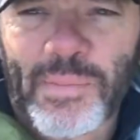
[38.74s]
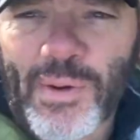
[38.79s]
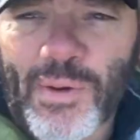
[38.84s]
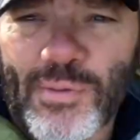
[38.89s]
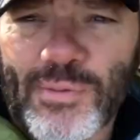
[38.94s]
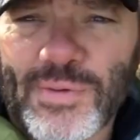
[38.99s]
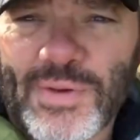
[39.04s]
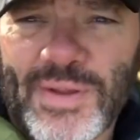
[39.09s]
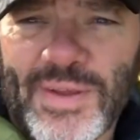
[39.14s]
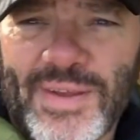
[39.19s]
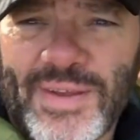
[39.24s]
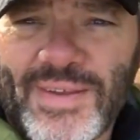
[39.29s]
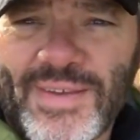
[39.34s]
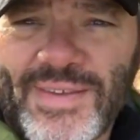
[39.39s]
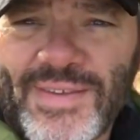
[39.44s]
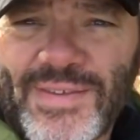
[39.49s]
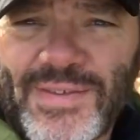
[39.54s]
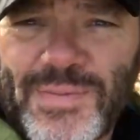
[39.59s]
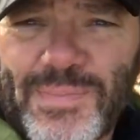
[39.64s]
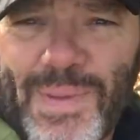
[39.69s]
bone
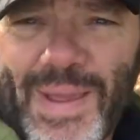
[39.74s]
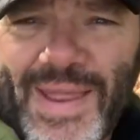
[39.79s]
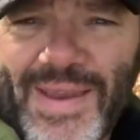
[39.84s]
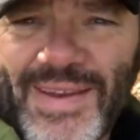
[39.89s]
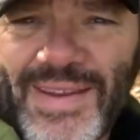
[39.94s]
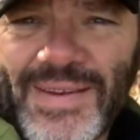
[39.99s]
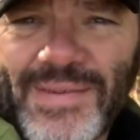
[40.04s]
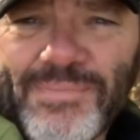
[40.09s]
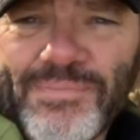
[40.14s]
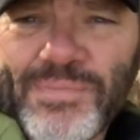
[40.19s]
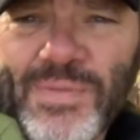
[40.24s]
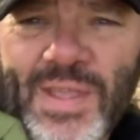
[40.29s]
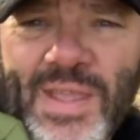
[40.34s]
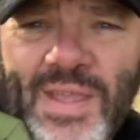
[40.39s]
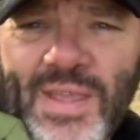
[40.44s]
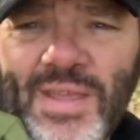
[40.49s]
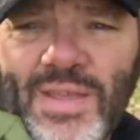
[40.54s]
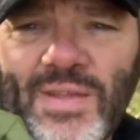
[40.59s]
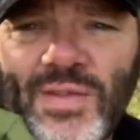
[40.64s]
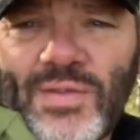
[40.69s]
is Bandit.
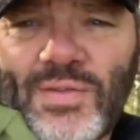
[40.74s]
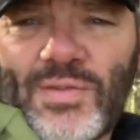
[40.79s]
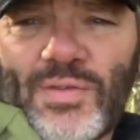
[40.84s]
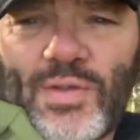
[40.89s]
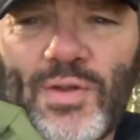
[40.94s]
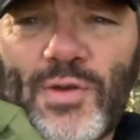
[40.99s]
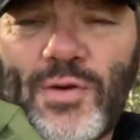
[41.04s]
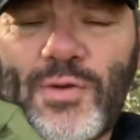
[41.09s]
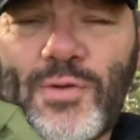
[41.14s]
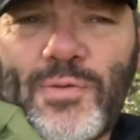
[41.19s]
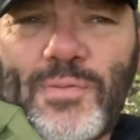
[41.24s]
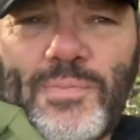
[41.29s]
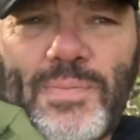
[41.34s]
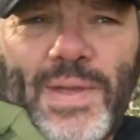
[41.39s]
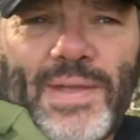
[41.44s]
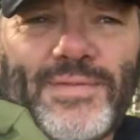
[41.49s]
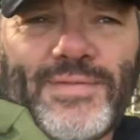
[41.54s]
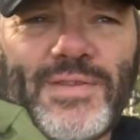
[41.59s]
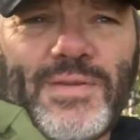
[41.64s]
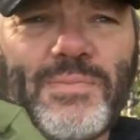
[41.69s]
So
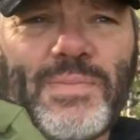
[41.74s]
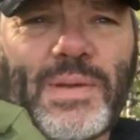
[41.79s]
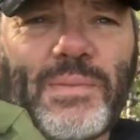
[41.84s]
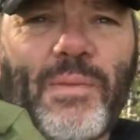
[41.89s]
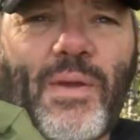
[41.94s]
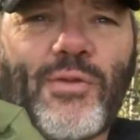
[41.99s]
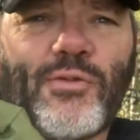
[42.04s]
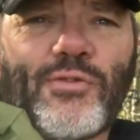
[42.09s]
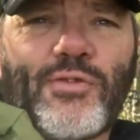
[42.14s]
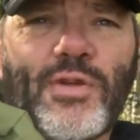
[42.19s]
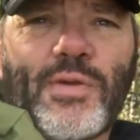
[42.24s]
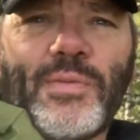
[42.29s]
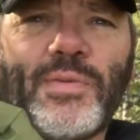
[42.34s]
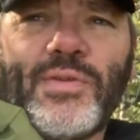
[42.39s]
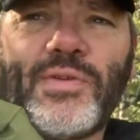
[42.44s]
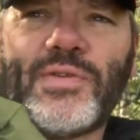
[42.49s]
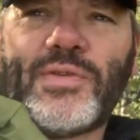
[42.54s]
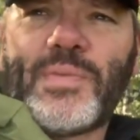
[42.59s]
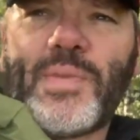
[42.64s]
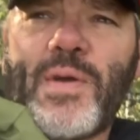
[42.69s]
basically, Big Mountain
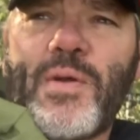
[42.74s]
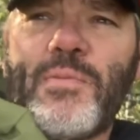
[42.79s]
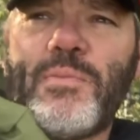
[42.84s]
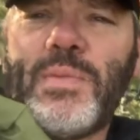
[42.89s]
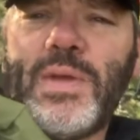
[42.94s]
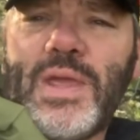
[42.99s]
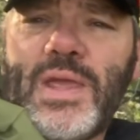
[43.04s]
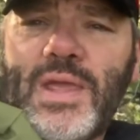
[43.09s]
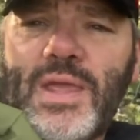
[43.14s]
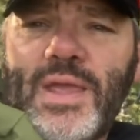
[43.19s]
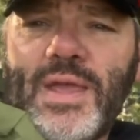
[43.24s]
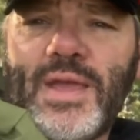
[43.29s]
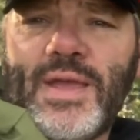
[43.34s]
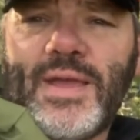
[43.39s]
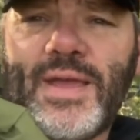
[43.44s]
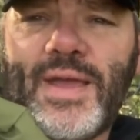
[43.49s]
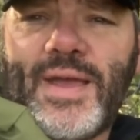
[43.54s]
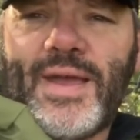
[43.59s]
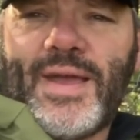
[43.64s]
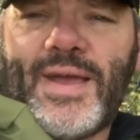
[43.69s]
Trouble is about me
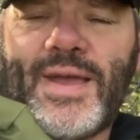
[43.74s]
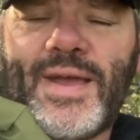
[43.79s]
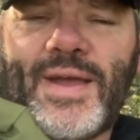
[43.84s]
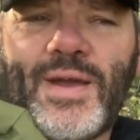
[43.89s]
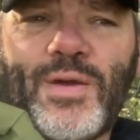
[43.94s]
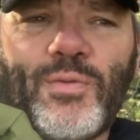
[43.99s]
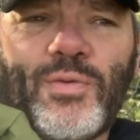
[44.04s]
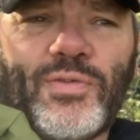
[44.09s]
uh,